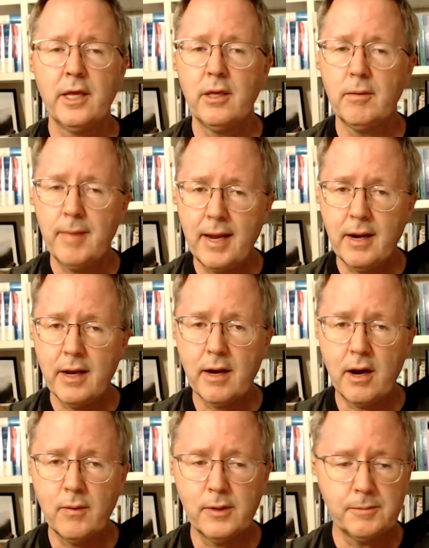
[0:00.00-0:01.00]
You may not
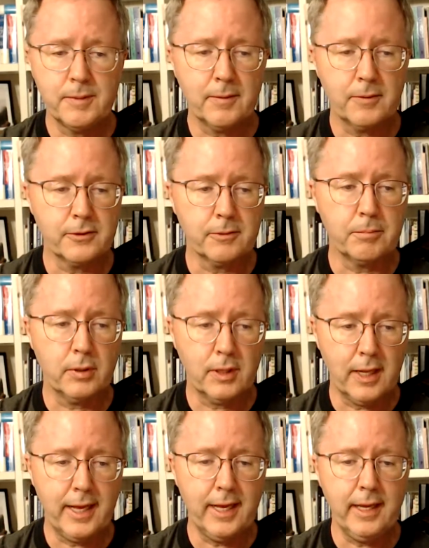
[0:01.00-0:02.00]
always be able to
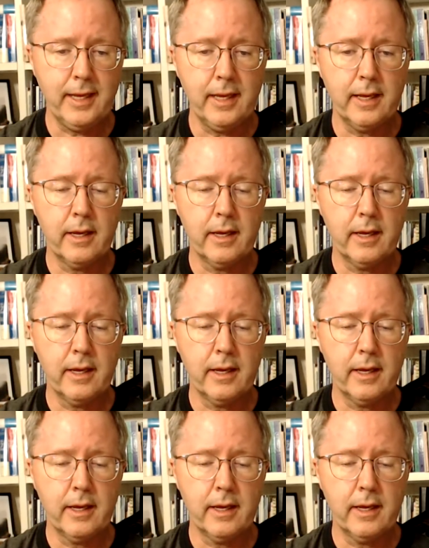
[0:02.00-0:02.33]
play